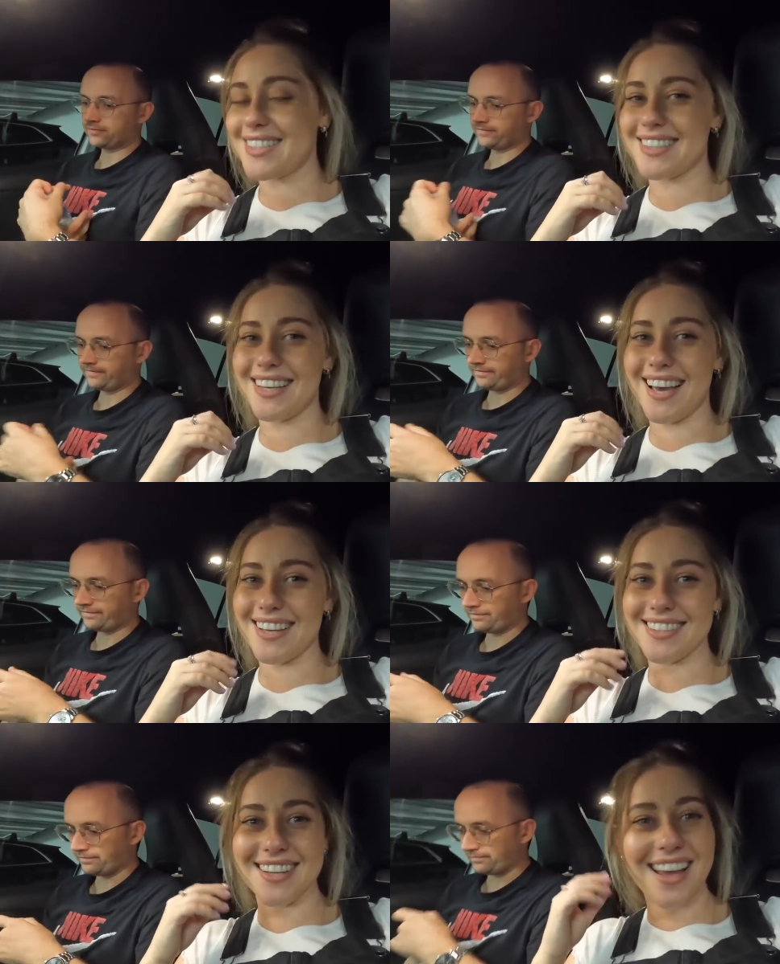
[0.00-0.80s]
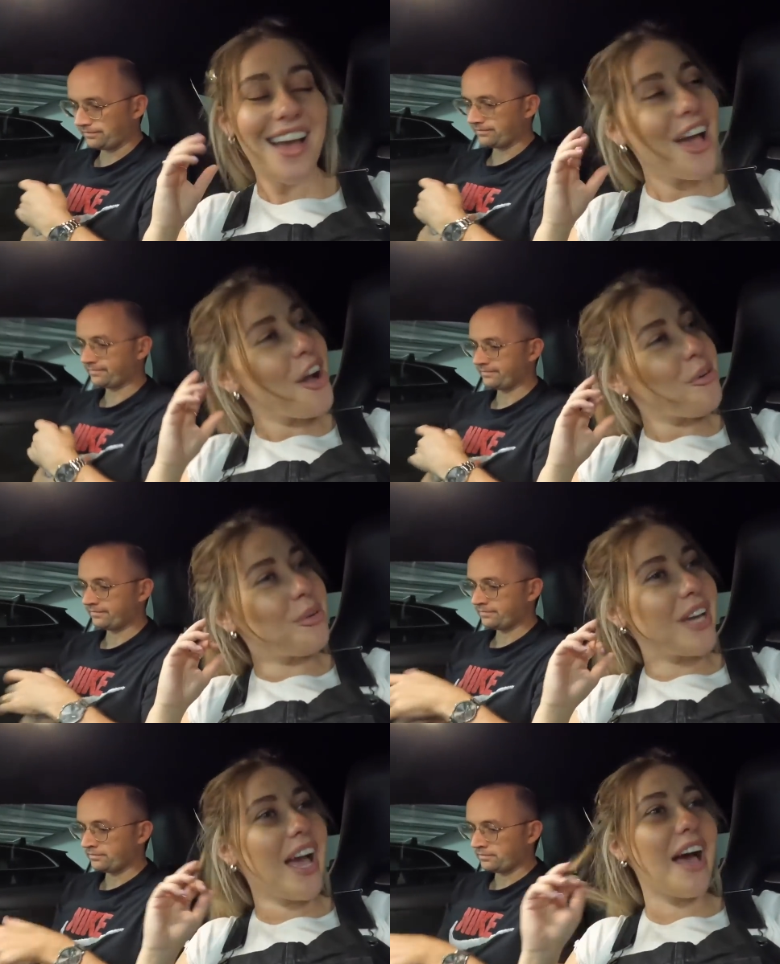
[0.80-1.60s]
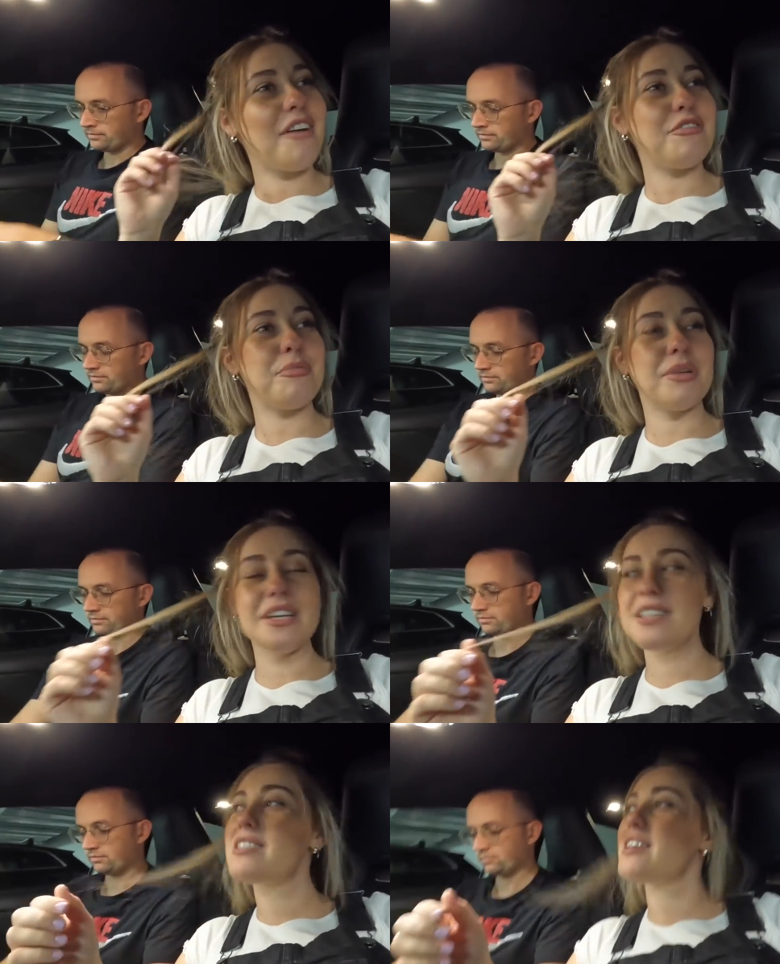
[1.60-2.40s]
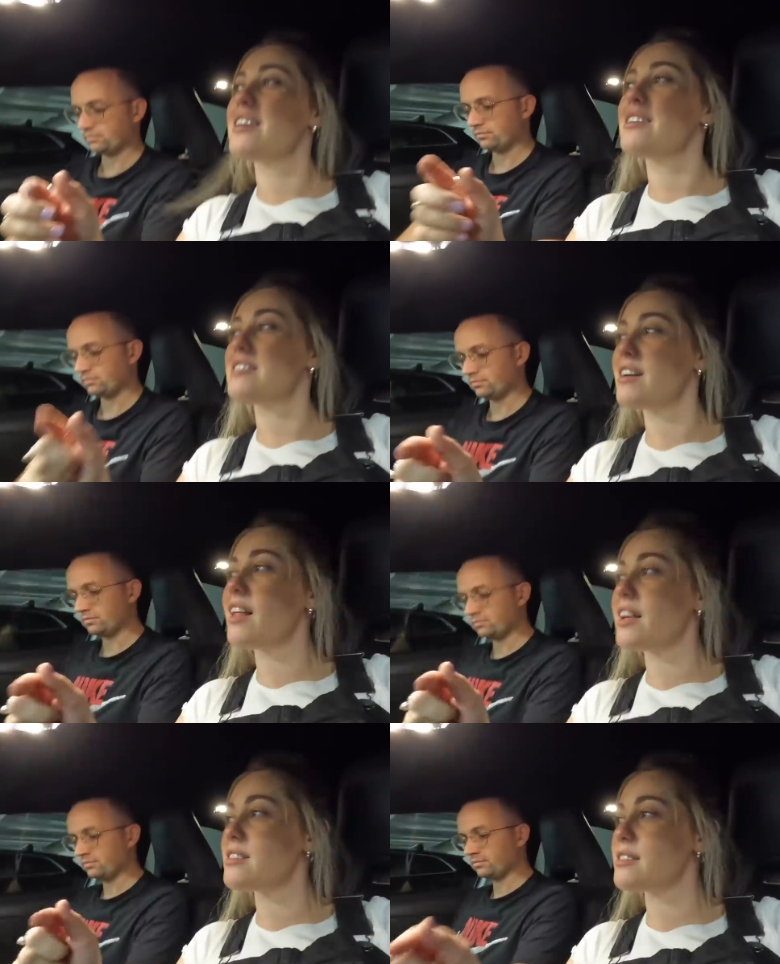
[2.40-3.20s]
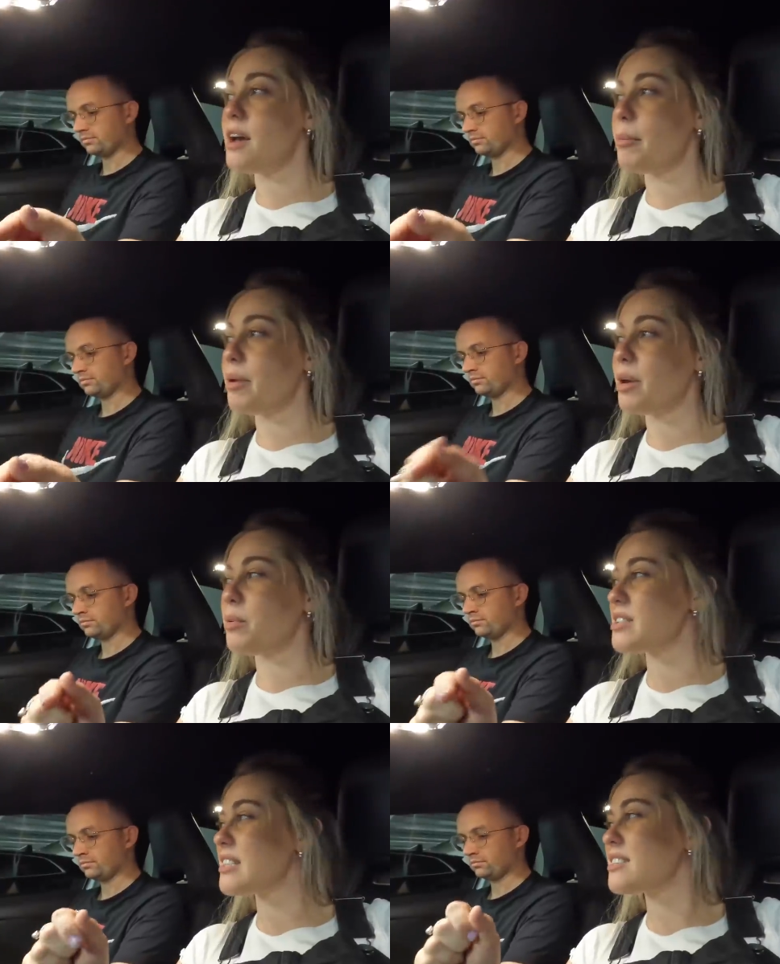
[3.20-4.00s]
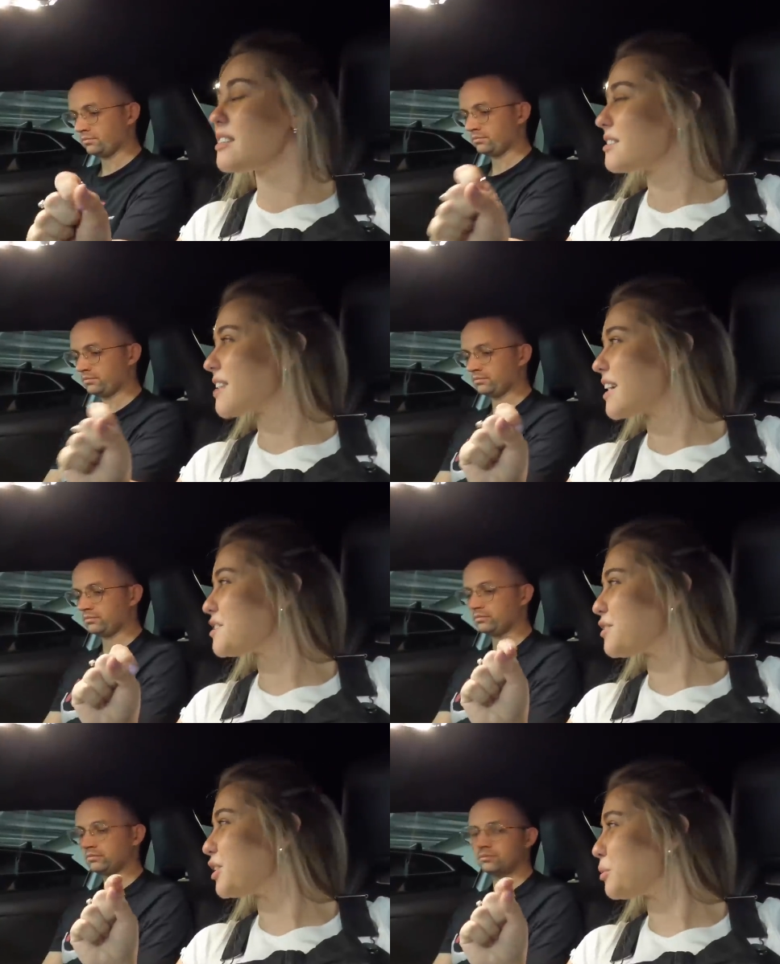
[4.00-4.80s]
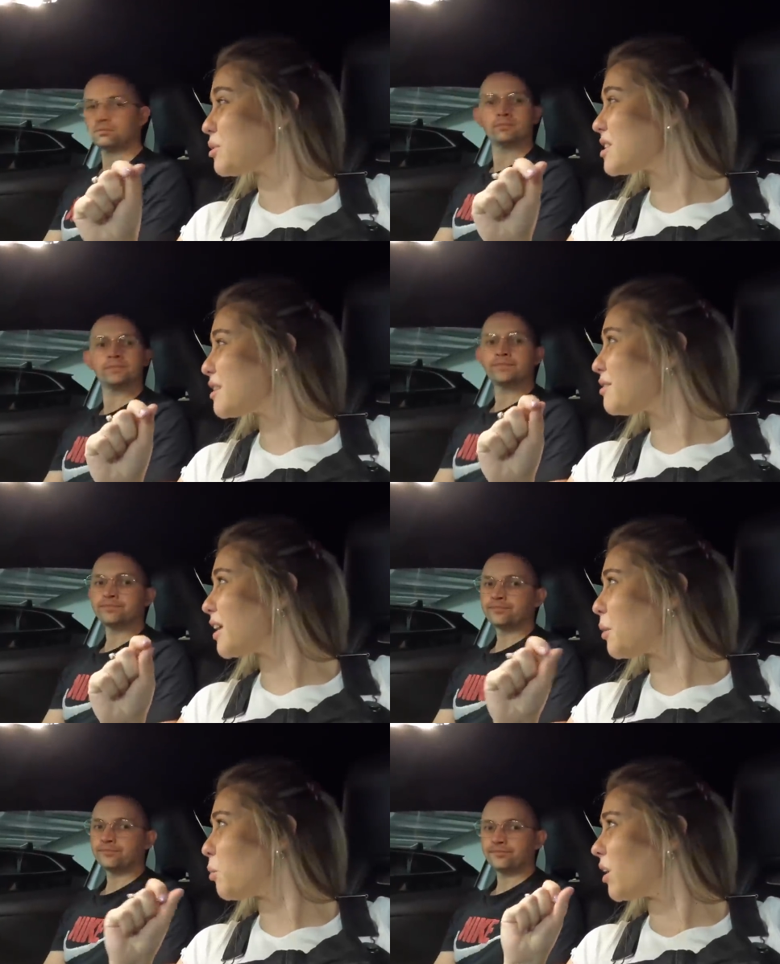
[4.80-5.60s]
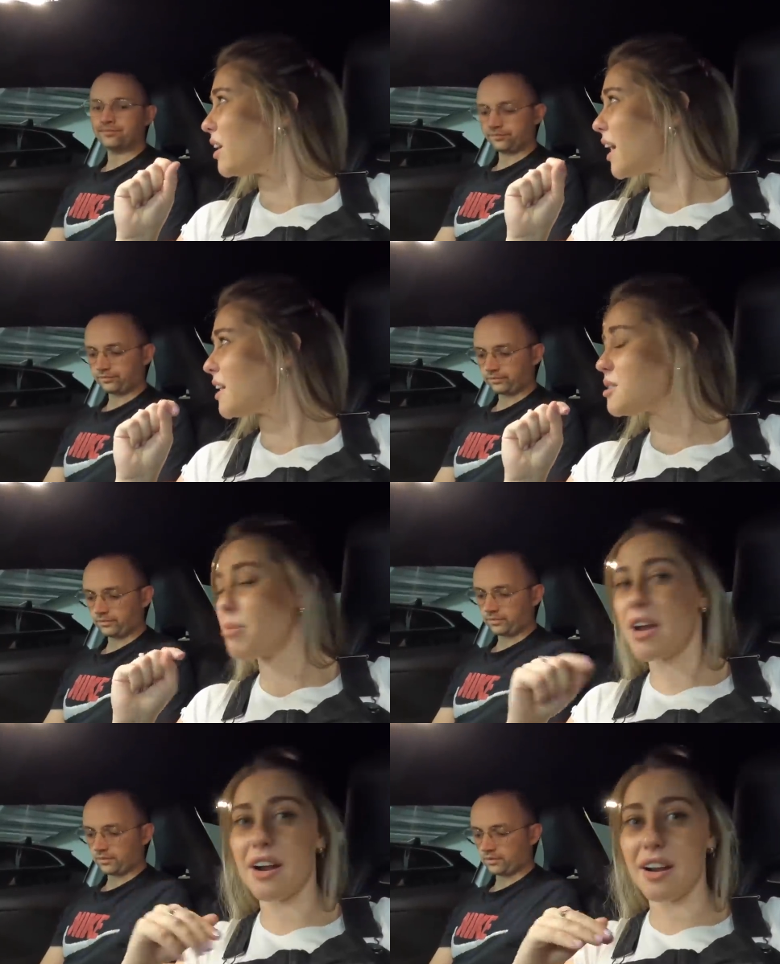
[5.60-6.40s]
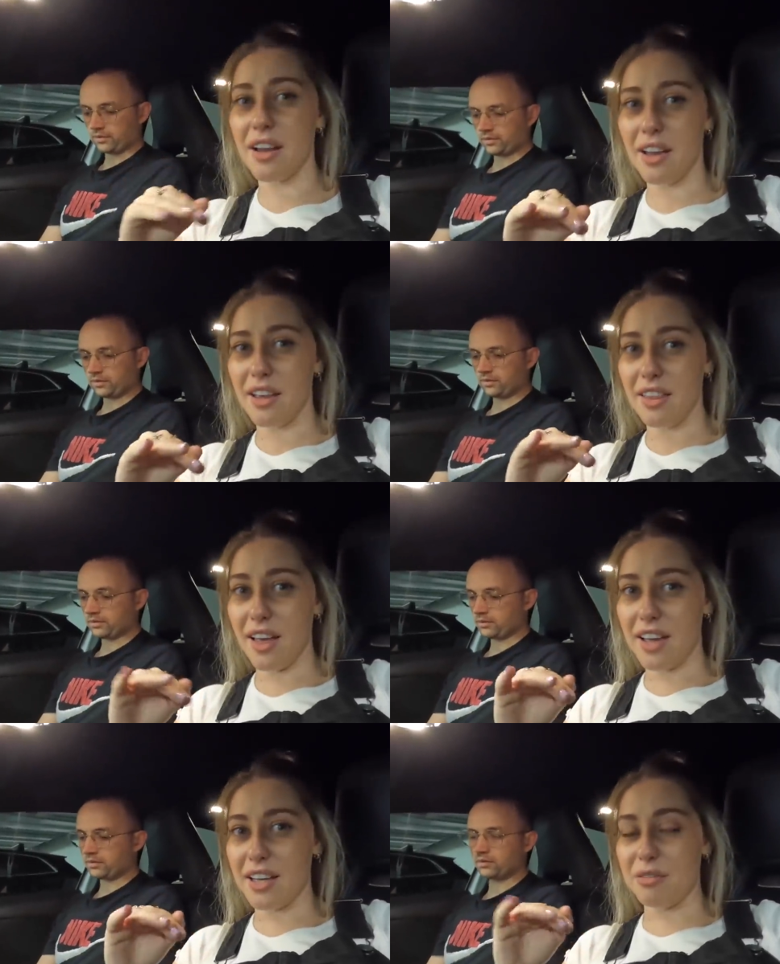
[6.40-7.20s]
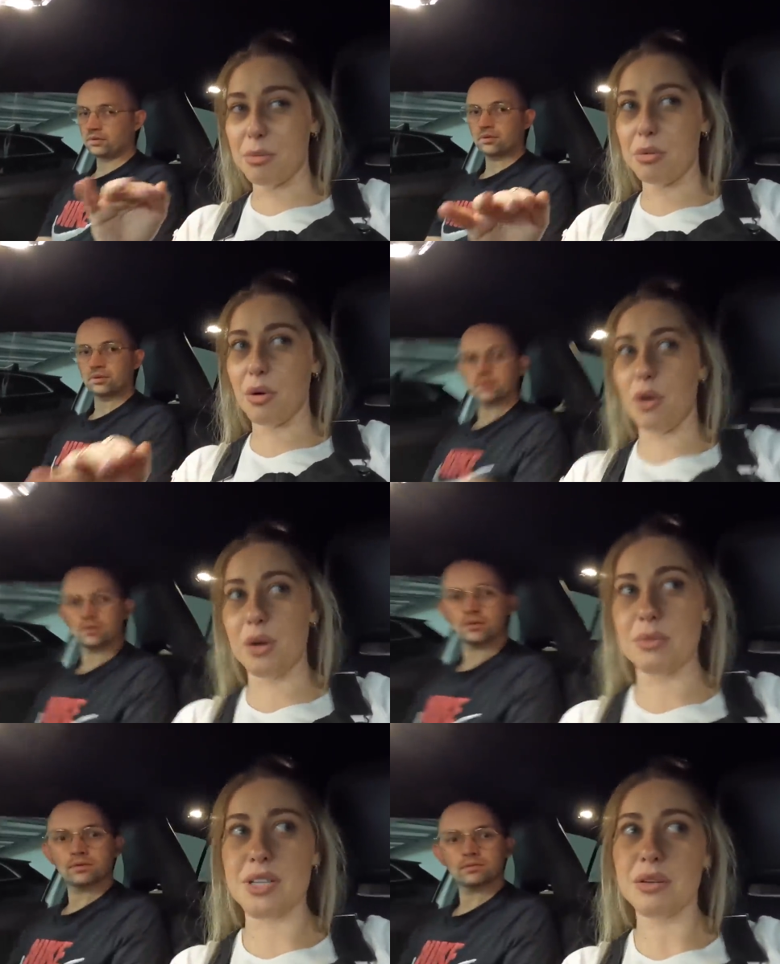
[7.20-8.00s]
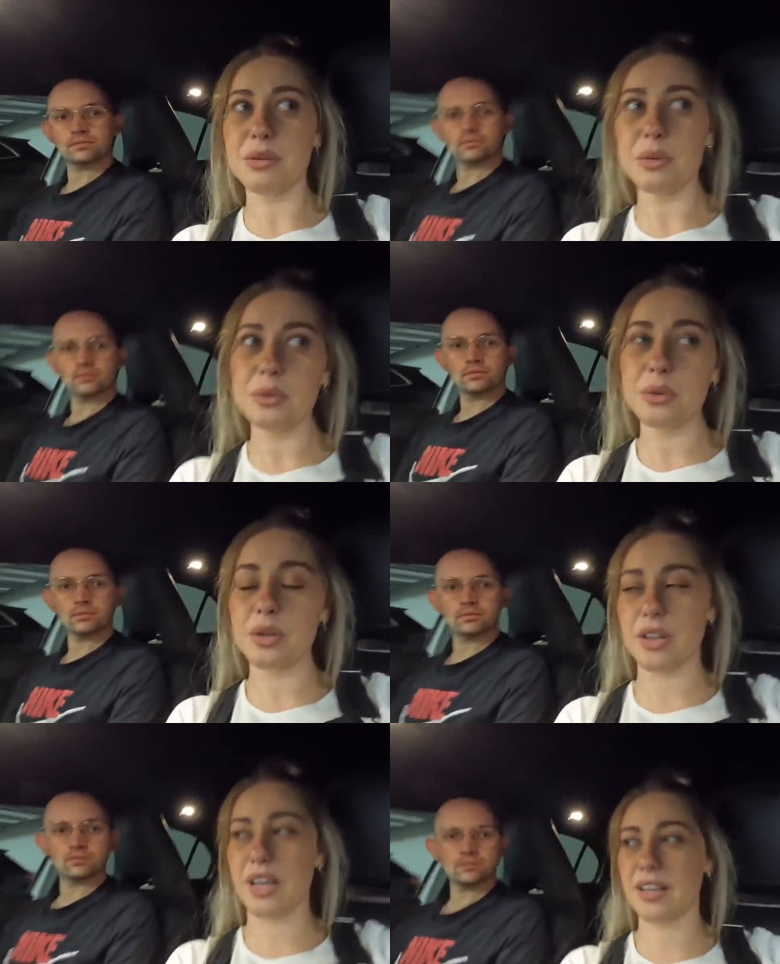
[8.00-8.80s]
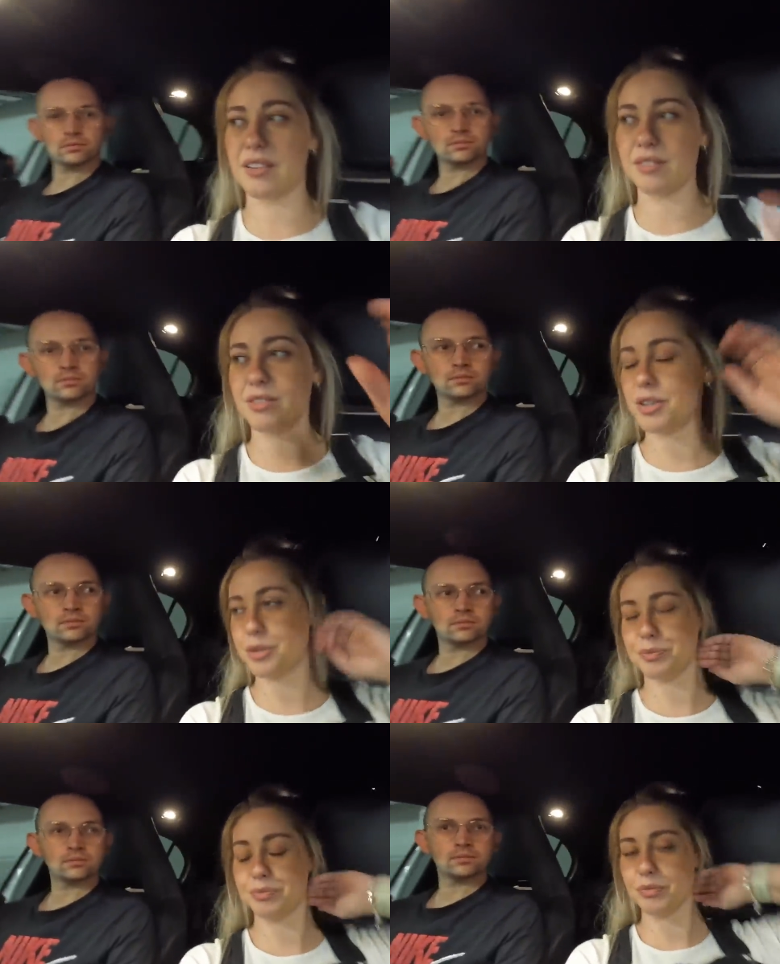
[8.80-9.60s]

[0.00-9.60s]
Speaker 1: Siesta. We have been to Sunglasses Hut, but it wasn't successful. There wasn't even like one nice pair that I even put on and was like, ooh, like, no.